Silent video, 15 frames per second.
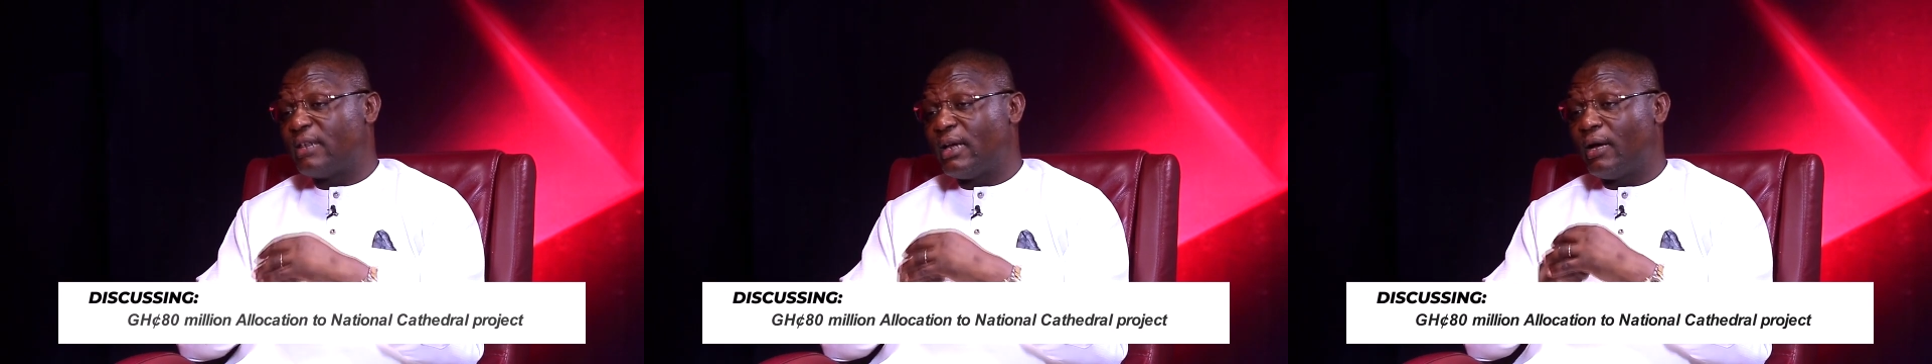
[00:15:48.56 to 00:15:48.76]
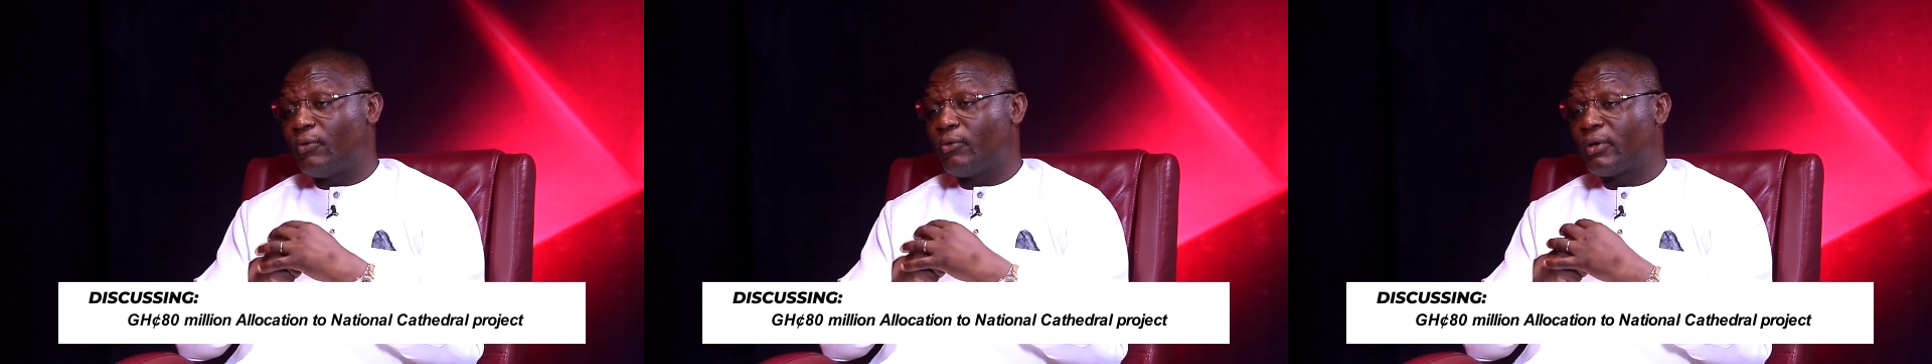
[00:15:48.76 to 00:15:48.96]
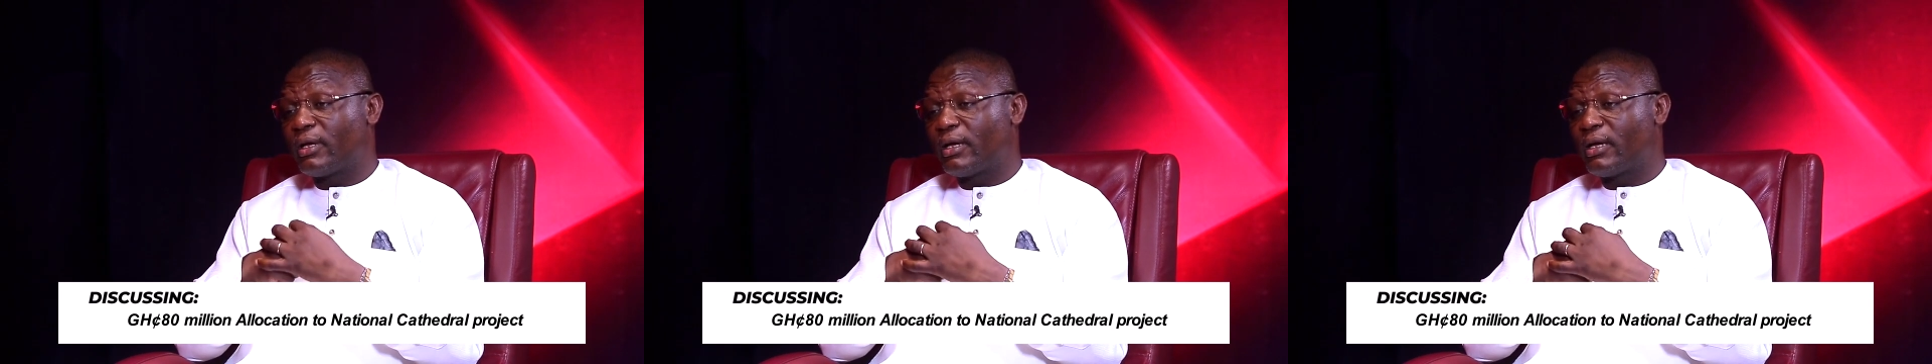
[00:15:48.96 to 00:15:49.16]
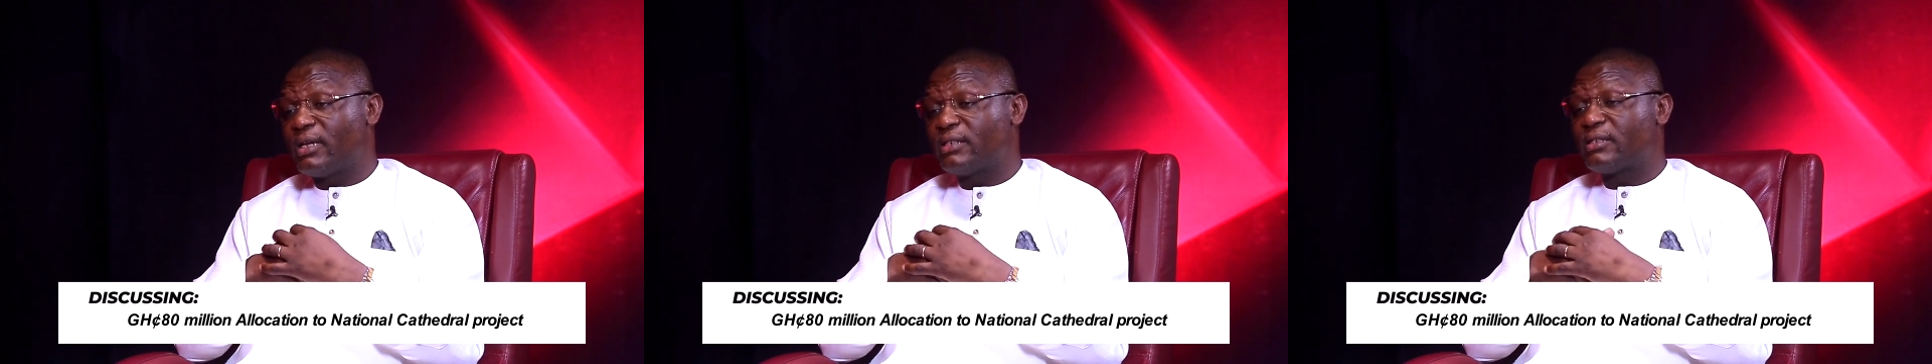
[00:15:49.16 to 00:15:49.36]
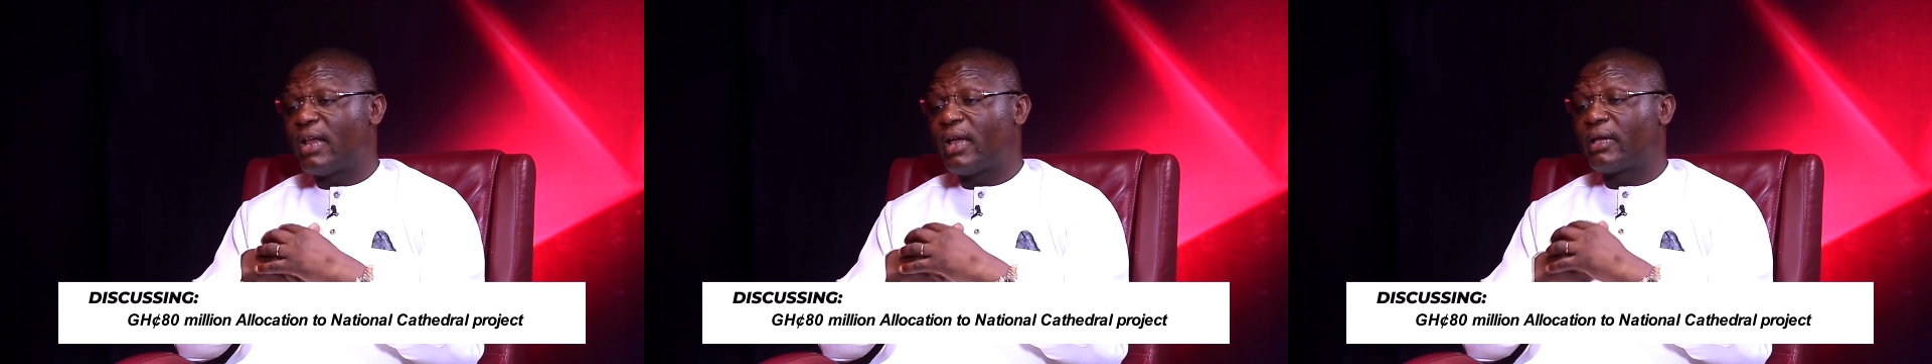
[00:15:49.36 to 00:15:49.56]
site now,
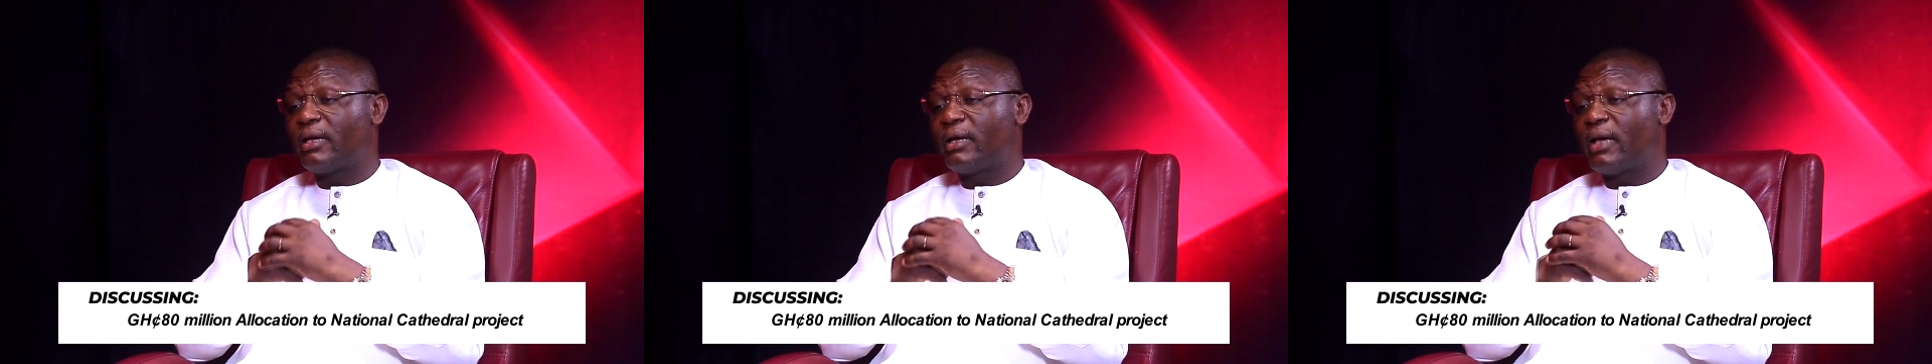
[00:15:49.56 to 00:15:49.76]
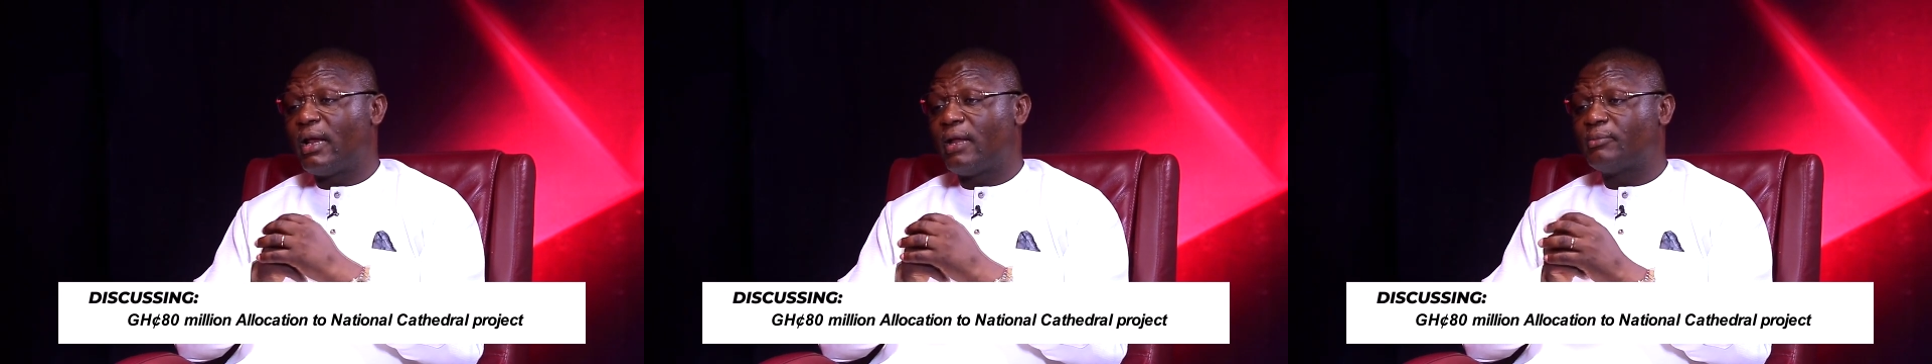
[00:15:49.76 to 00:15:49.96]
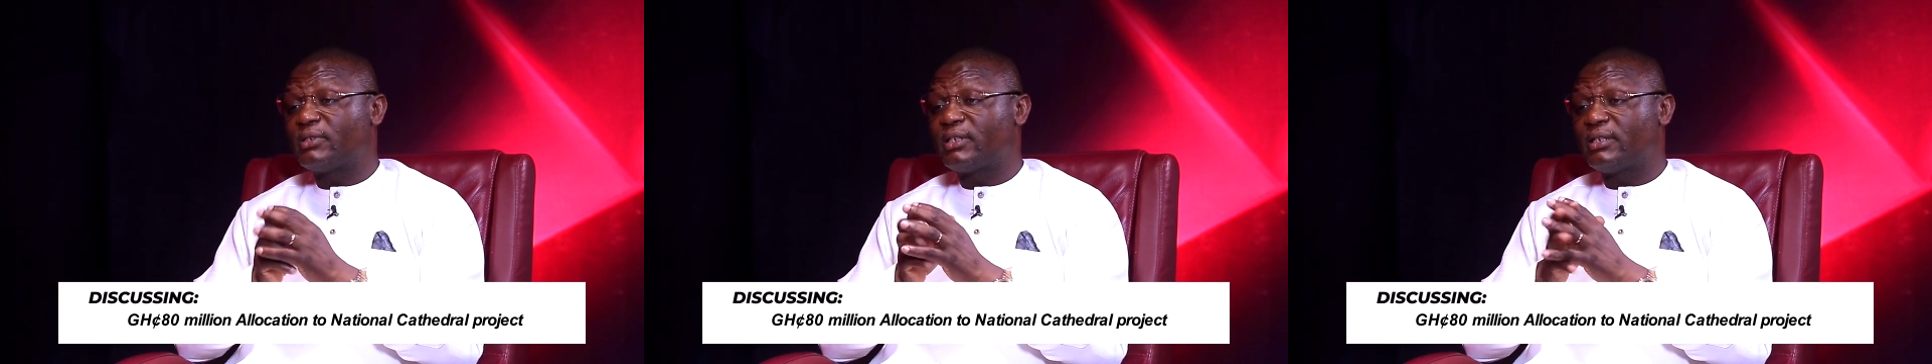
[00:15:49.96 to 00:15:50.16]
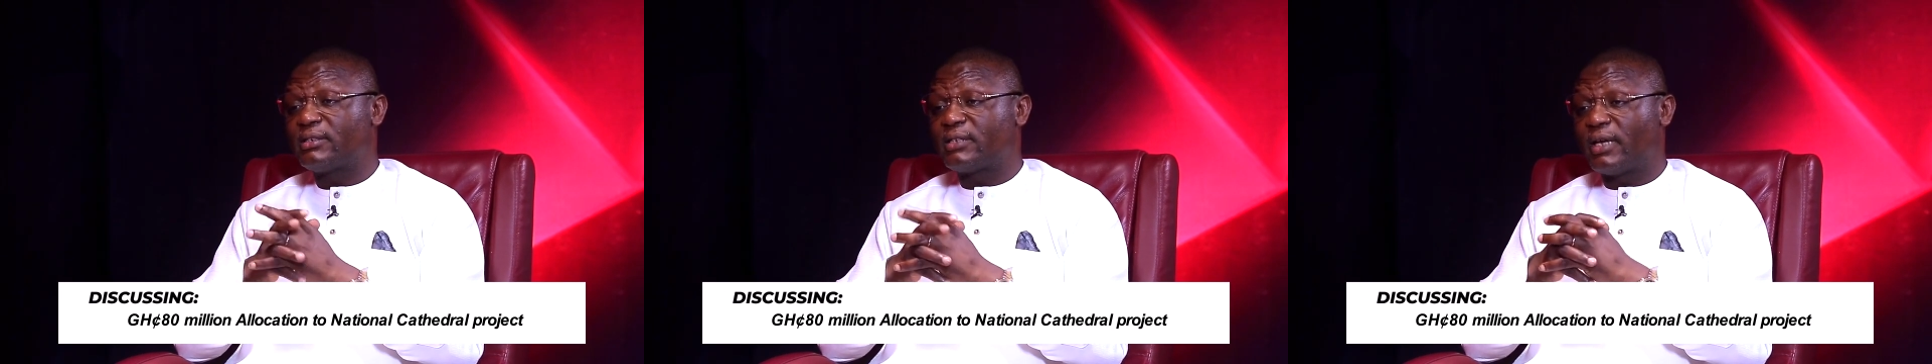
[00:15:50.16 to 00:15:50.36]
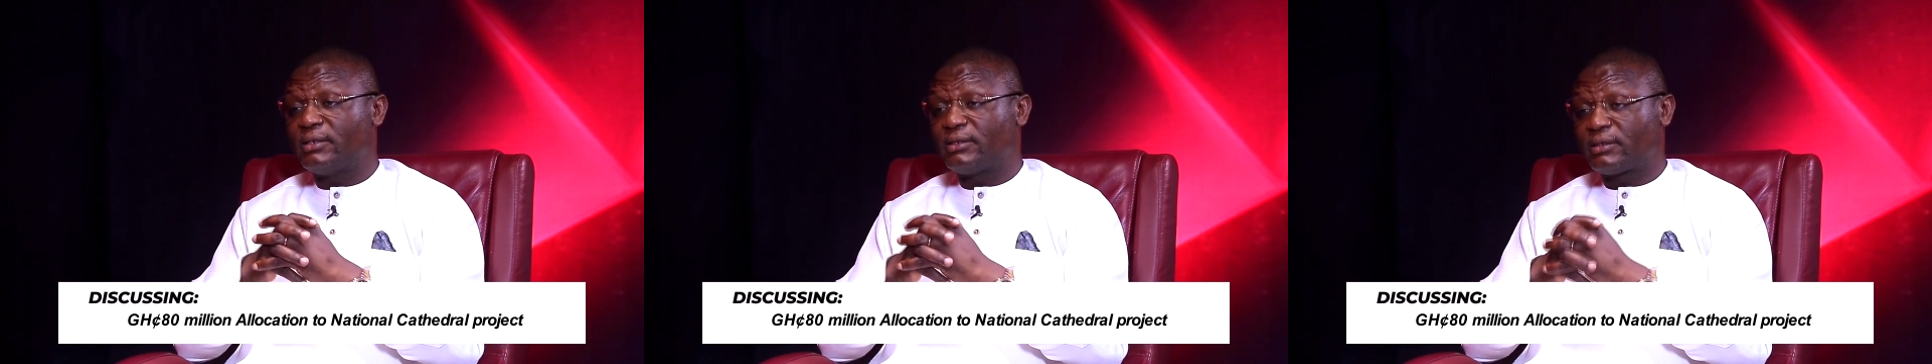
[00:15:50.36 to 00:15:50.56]
it's like a galamsey
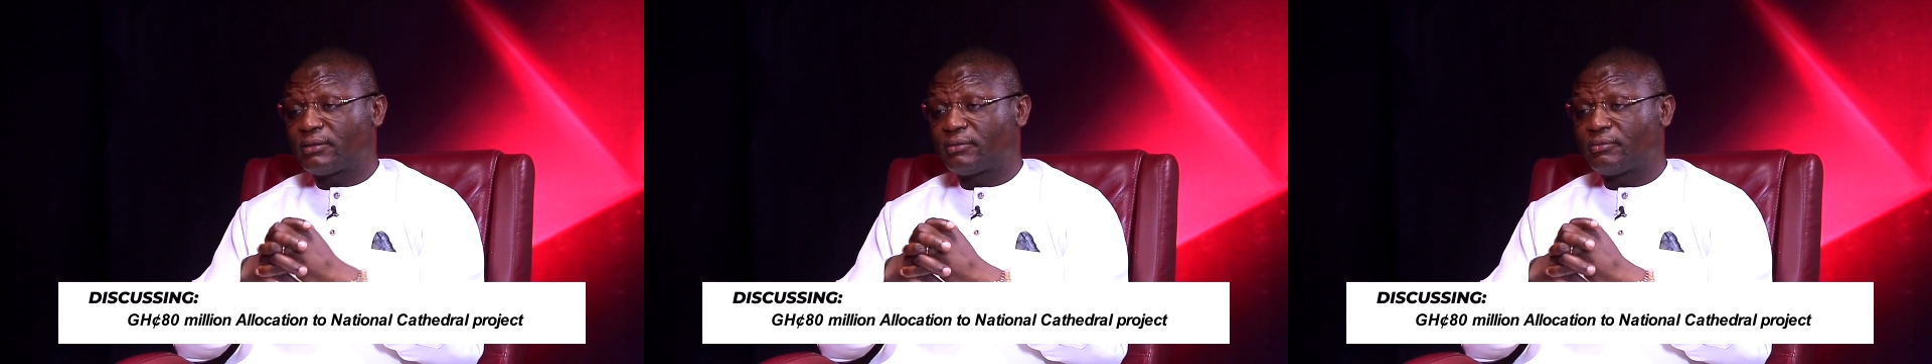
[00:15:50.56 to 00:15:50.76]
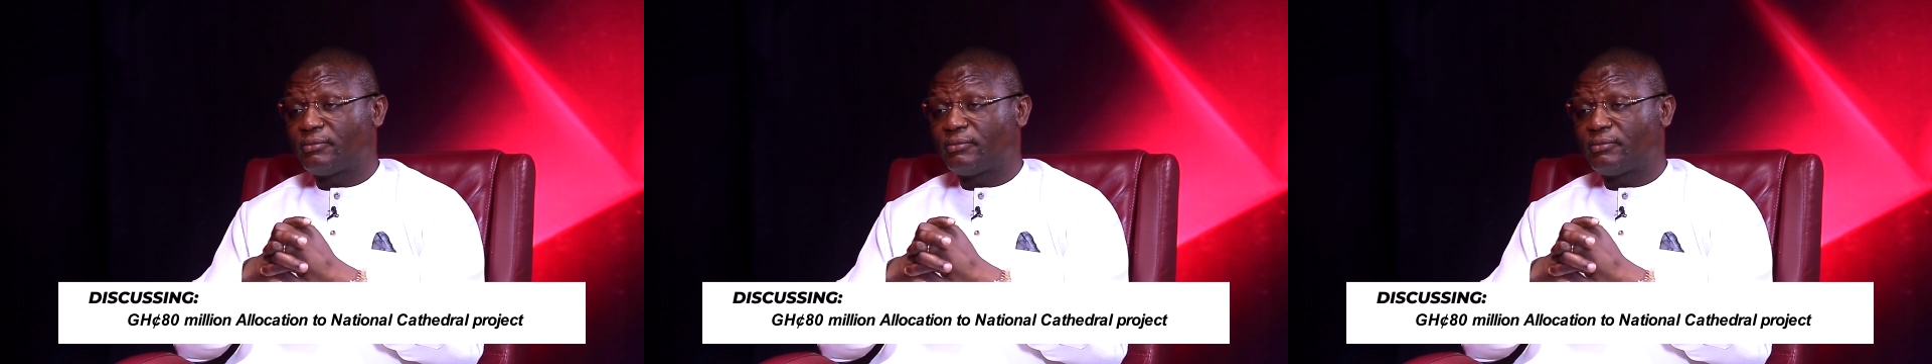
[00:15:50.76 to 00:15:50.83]
site.